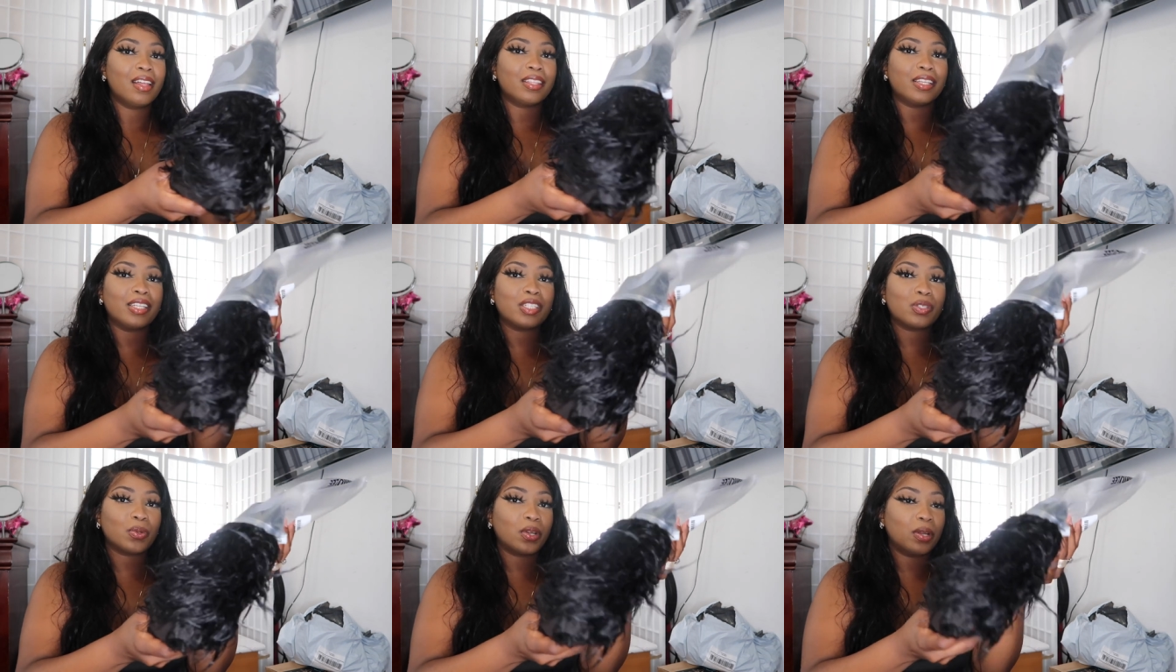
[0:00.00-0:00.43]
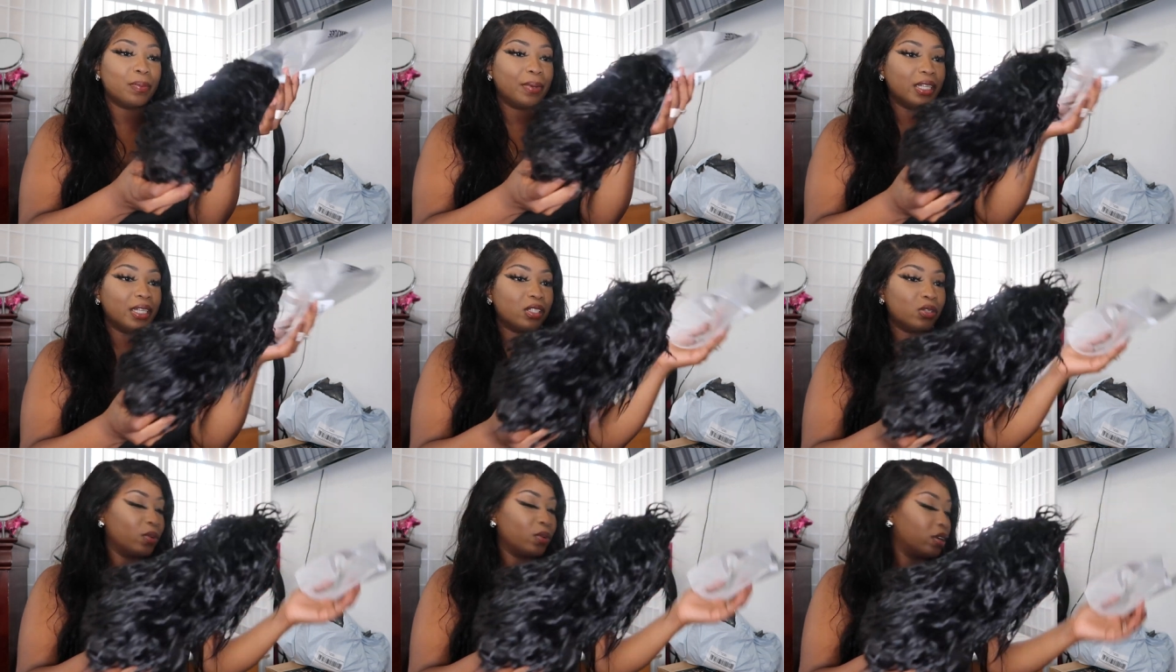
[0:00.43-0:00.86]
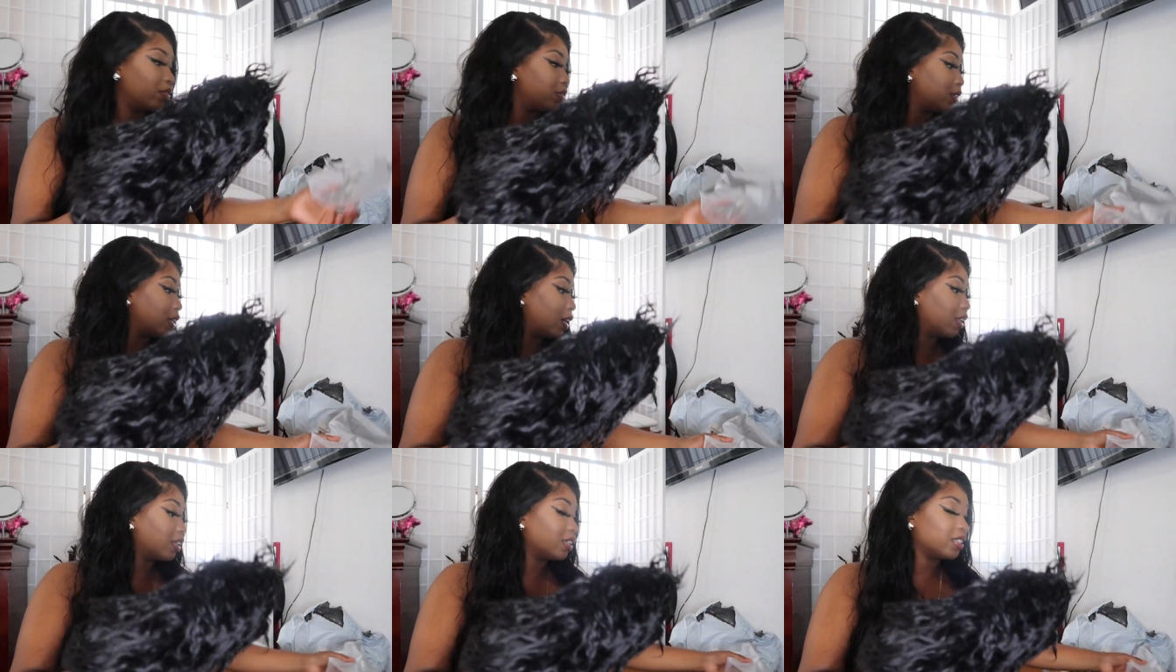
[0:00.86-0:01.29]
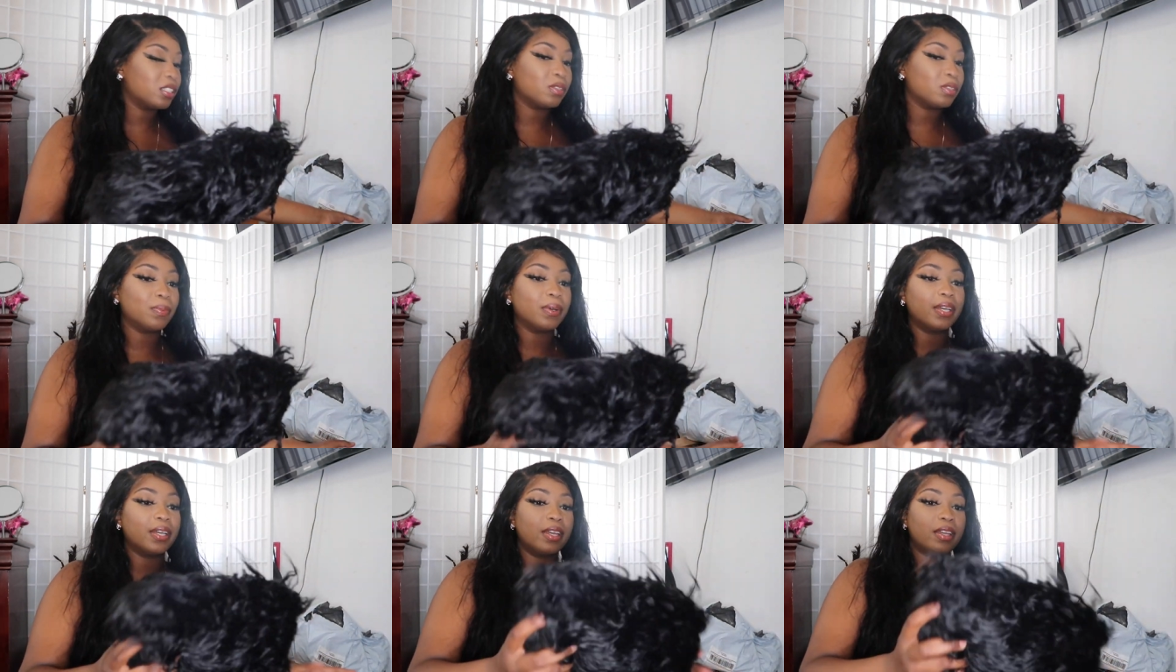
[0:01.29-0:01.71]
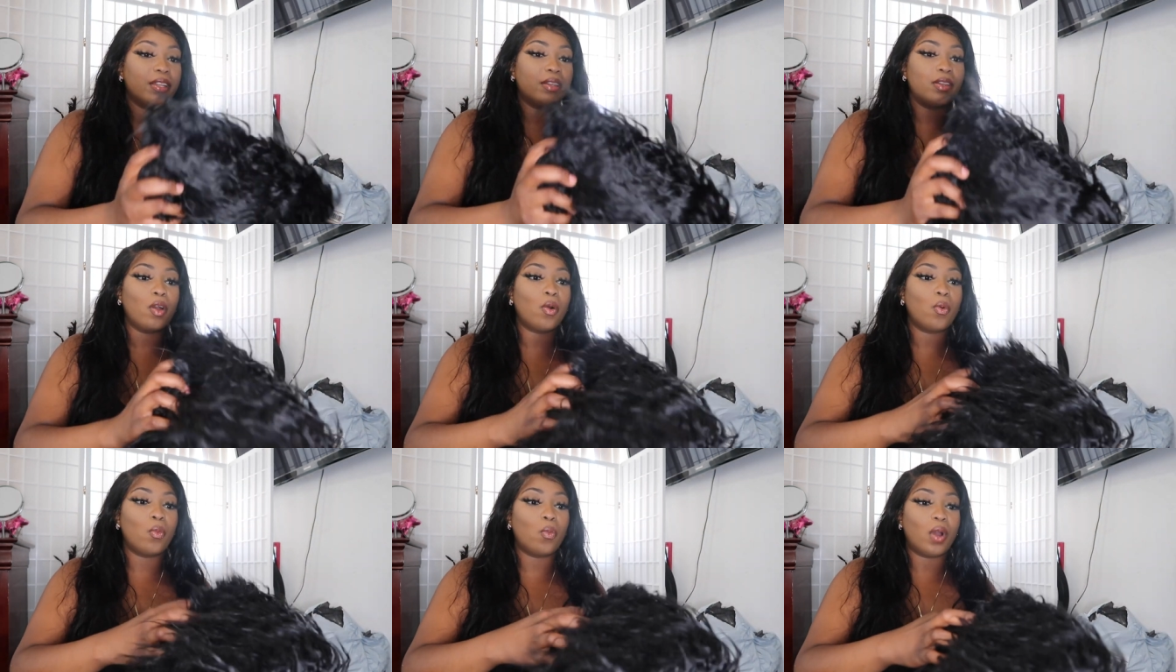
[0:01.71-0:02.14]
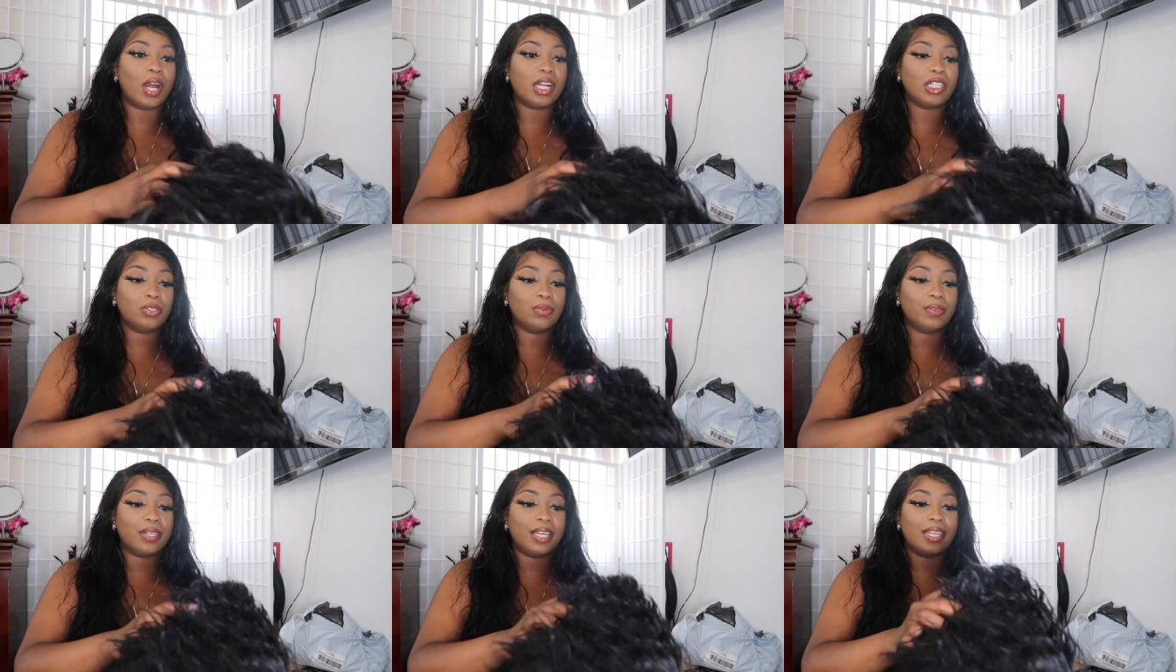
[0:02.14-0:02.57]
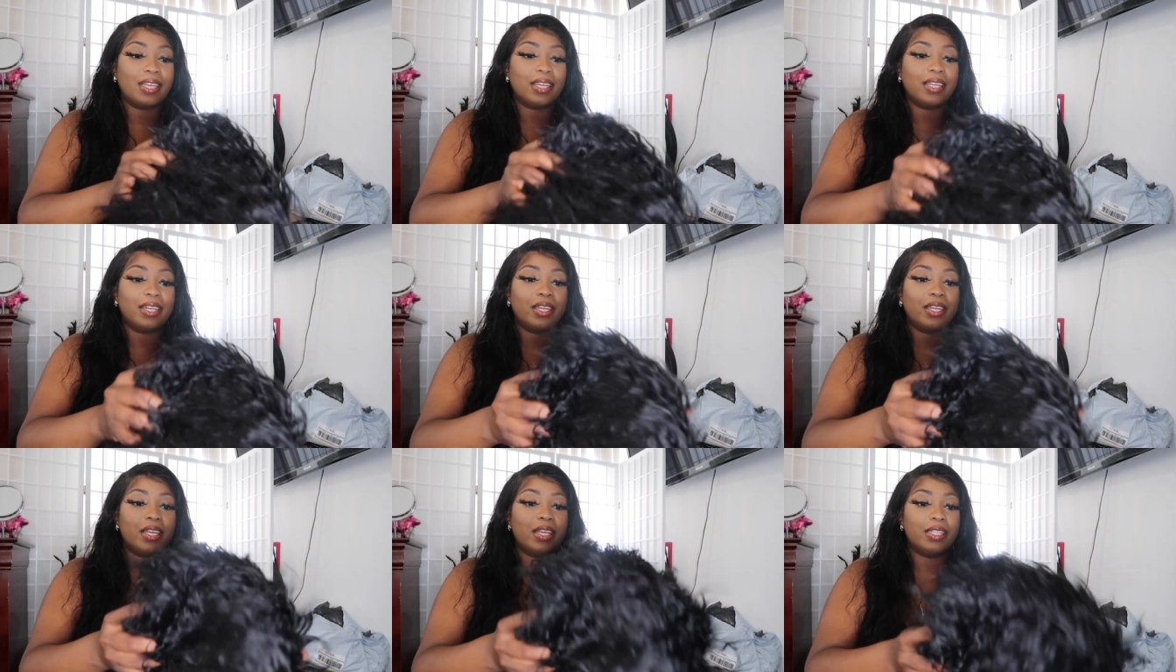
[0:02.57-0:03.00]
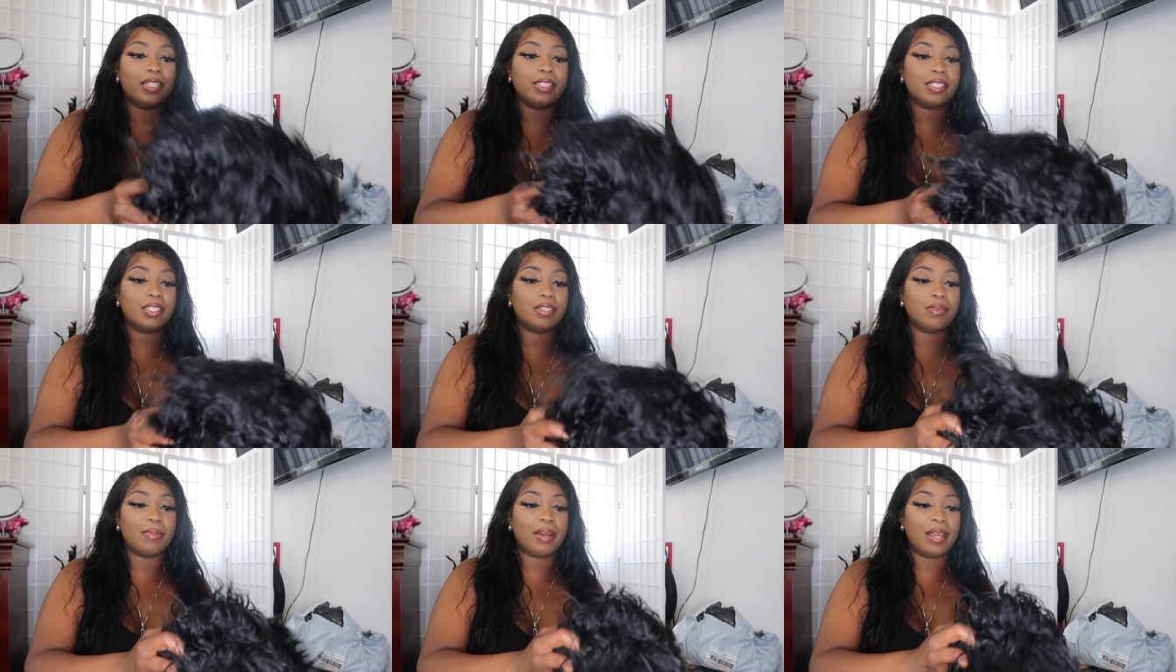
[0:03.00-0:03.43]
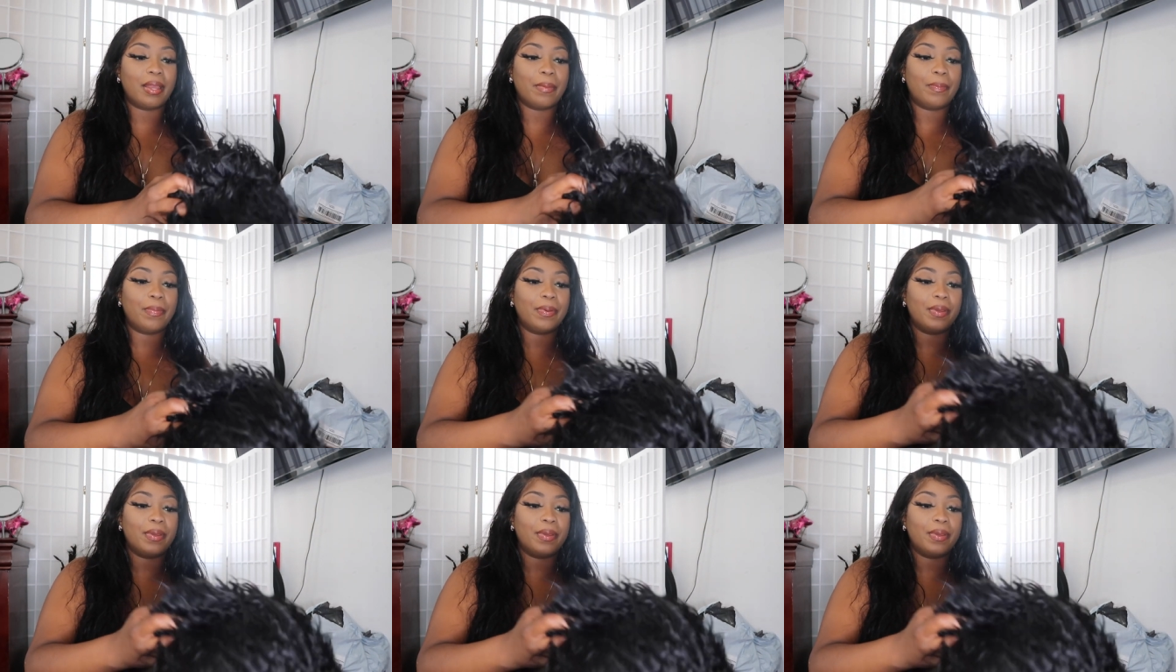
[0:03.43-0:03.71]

these were about $12, but watch when I get it into my